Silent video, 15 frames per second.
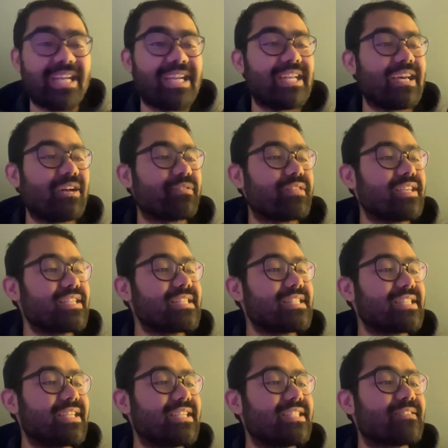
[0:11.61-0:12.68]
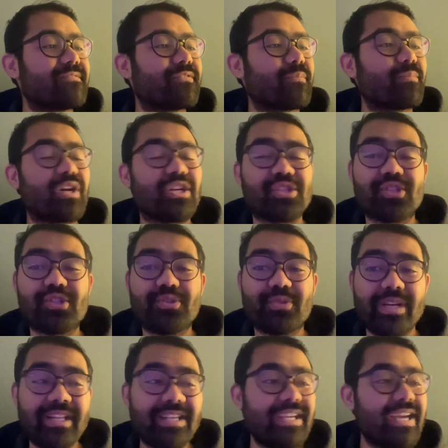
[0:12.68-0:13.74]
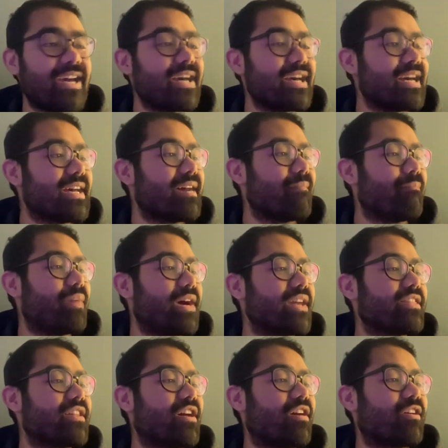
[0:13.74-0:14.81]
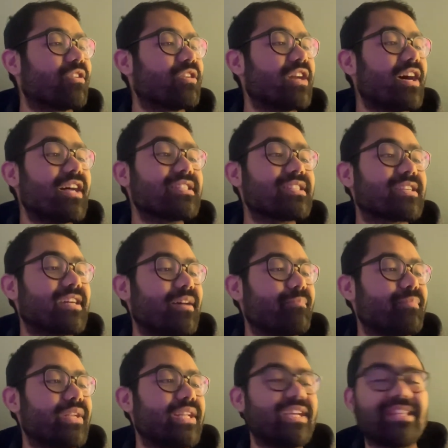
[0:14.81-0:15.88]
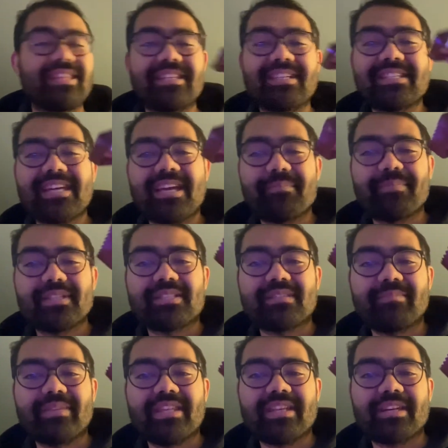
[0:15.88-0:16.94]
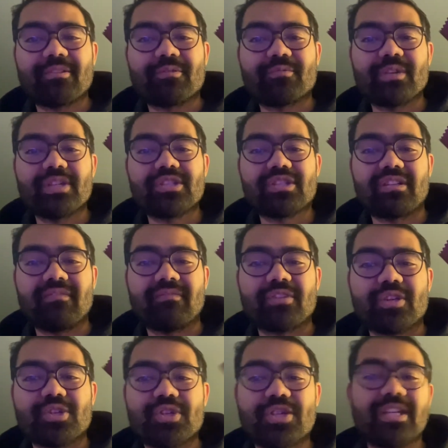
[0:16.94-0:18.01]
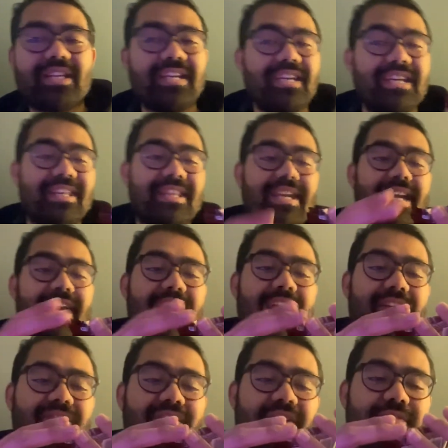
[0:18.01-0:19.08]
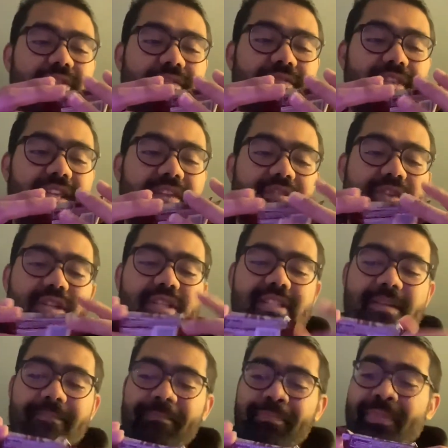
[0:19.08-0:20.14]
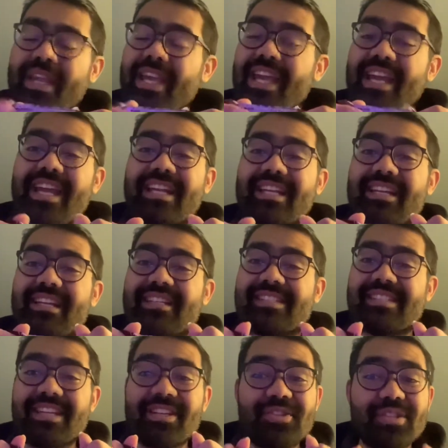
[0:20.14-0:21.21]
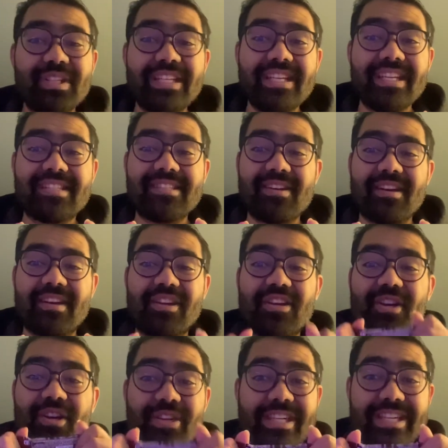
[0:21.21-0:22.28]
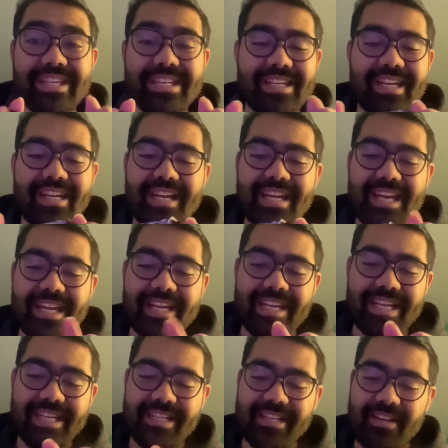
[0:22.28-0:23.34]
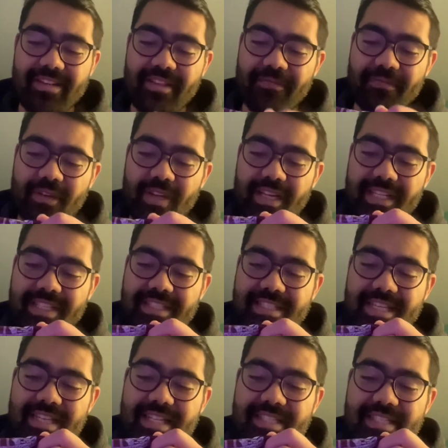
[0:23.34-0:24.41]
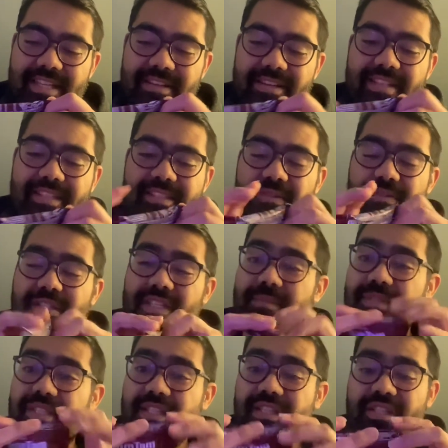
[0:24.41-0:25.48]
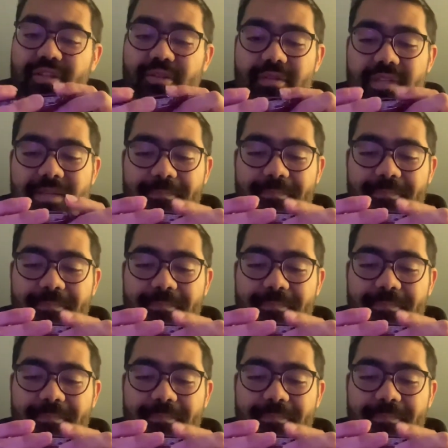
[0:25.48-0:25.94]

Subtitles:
Now this is from Australia by the Arnott's company, and this happens to be their original version. They have different flavors, and essentially it's a cookie. And on the front it says, there is no substitute.